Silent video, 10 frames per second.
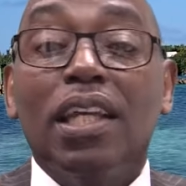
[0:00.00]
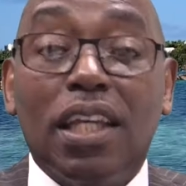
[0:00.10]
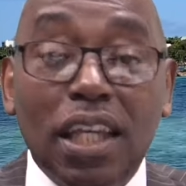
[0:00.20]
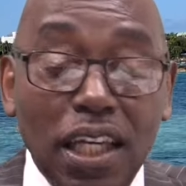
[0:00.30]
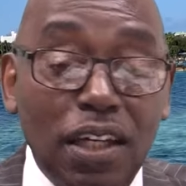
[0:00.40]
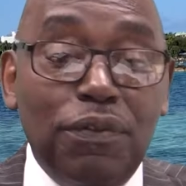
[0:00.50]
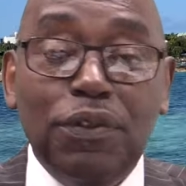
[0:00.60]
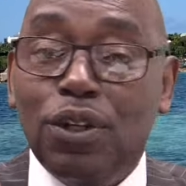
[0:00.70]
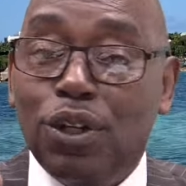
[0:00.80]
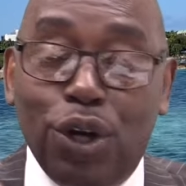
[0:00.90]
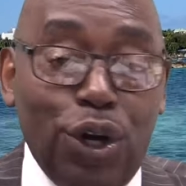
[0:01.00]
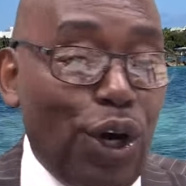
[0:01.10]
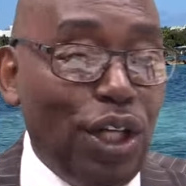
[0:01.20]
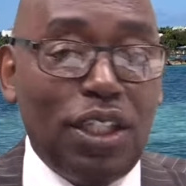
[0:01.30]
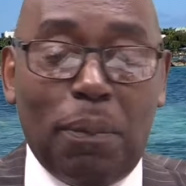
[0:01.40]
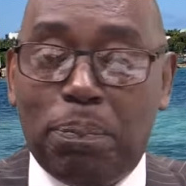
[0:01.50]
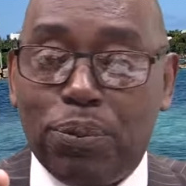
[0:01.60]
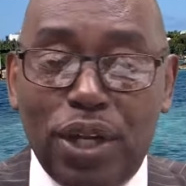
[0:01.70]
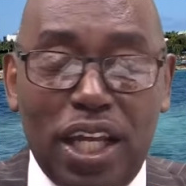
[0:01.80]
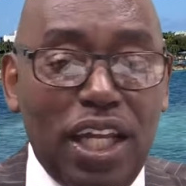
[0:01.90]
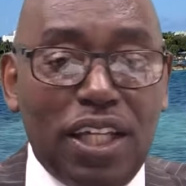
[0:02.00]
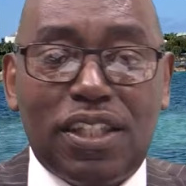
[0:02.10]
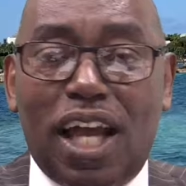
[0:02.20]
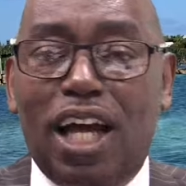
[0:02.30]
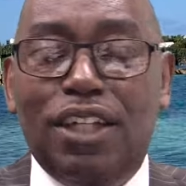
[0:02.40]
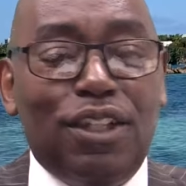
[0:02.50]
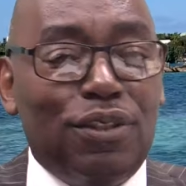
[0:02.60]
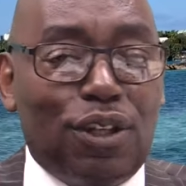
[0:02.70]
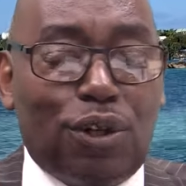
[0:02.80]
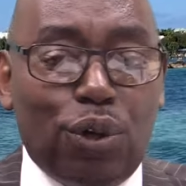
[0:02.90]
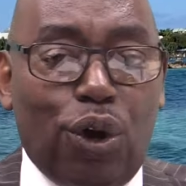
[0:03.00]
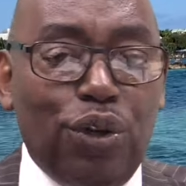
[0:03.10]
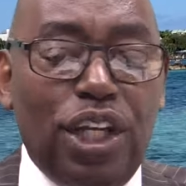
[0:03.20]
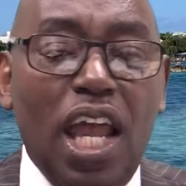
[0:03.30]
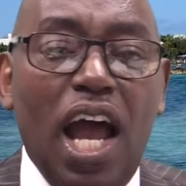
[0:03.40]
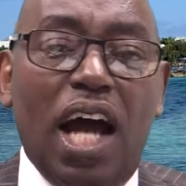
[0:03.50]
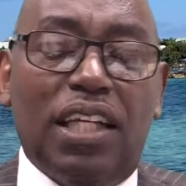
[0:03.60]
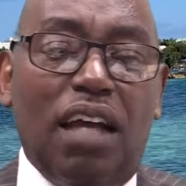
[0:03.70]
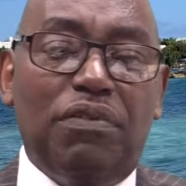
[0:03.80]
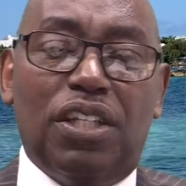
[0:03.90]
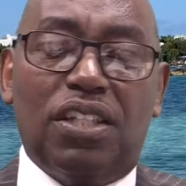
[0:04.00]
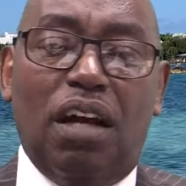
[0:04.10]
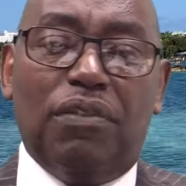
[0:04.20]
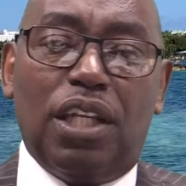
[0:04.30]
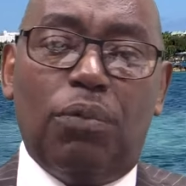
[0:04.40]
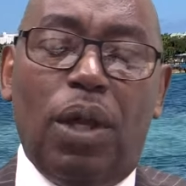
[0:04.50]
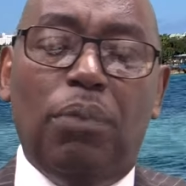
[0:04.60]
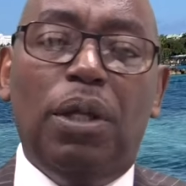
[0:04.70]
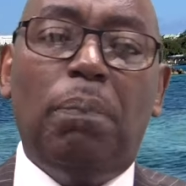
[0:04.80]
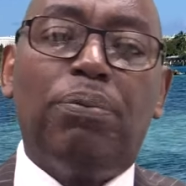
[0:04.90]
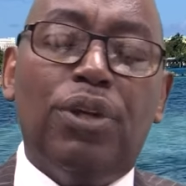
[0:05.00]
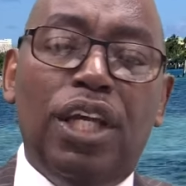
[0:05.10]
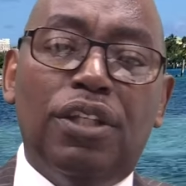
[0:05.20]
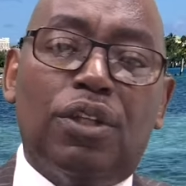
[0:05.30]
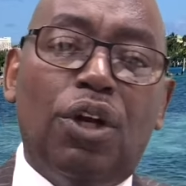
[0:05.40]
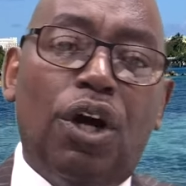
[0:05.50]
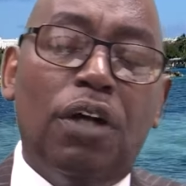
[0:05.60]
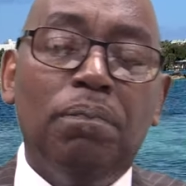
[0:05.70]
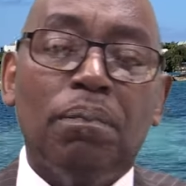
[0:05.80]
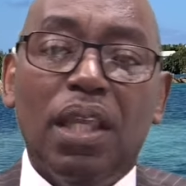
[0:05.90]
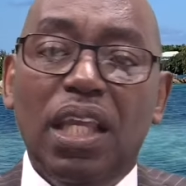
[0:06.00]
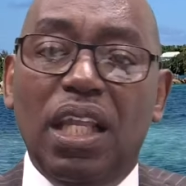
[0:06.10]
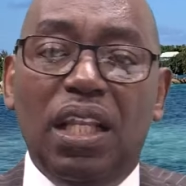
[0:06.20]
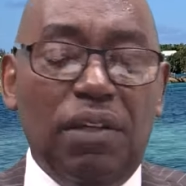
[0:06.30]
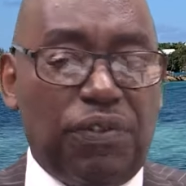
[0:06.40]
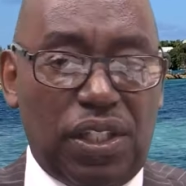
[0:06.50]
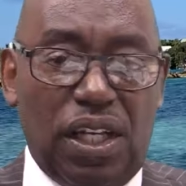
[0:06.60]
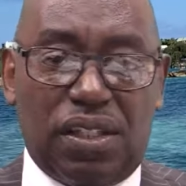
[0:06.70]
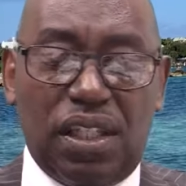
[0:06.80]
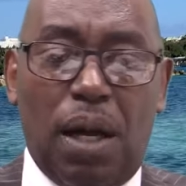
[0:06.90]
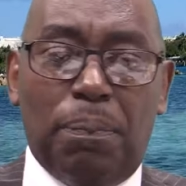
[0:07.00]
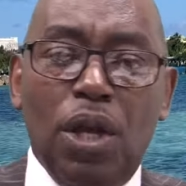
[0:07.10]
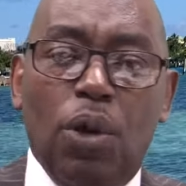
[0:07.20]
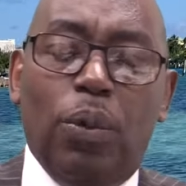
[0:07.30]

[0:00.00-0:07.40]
Give God the praise and the glory. And I've discovered that when we praise God, He lifts us up.